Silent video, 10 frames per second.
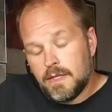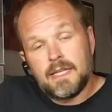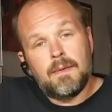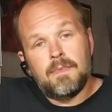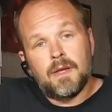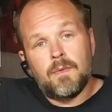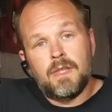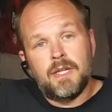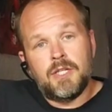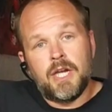Same thing with
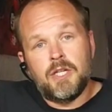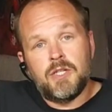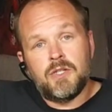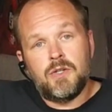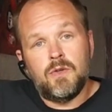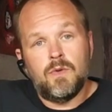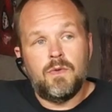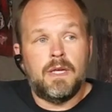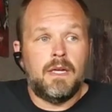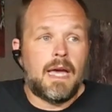any changes to
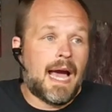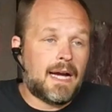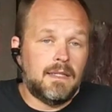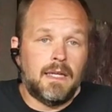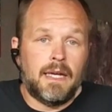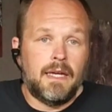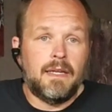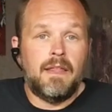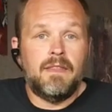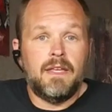the Acolyte
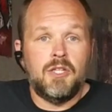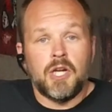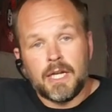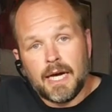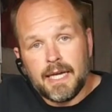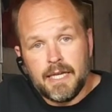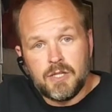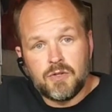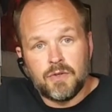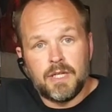and the Jedi
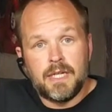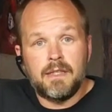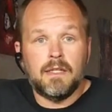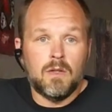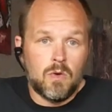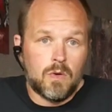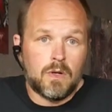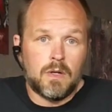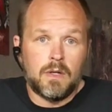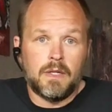history and the
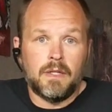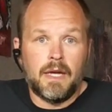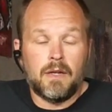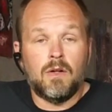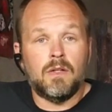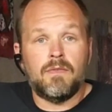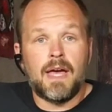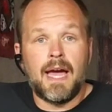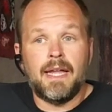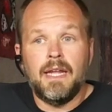lore and all of
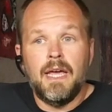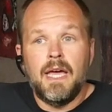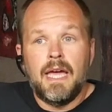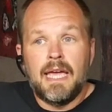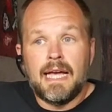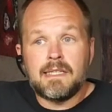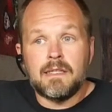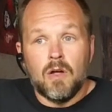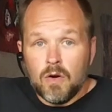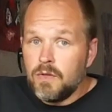that. As
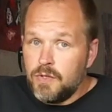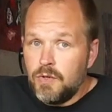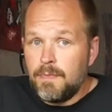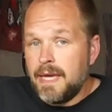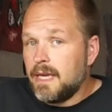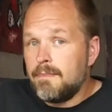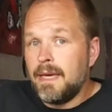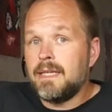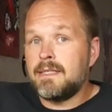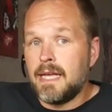long as you make it
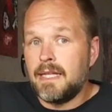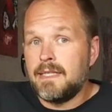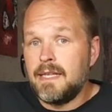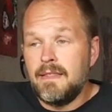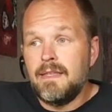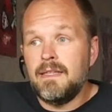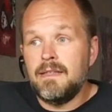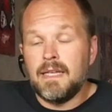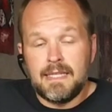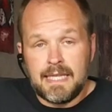make sense in the
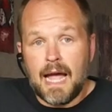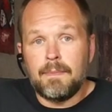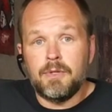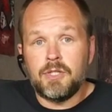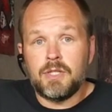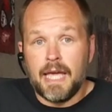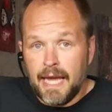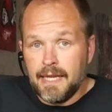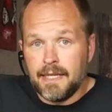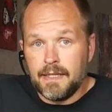established
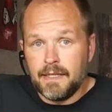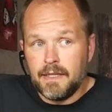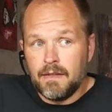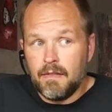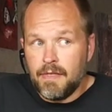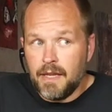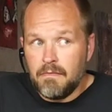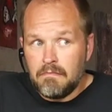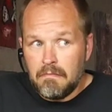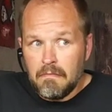canon,
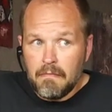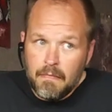then